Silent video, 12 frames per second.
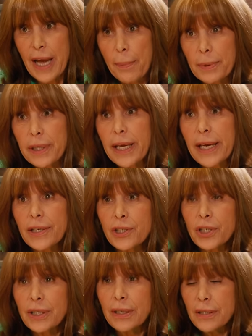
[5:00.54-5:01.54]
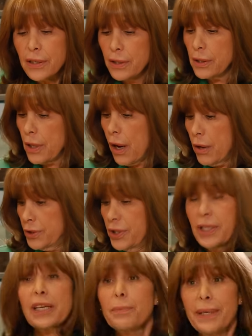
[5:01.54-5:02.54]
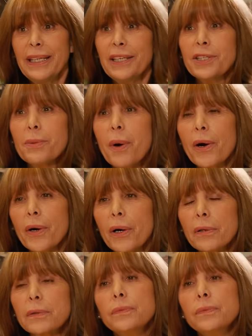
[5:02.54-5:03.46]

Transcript: applications to the committee tomorrow.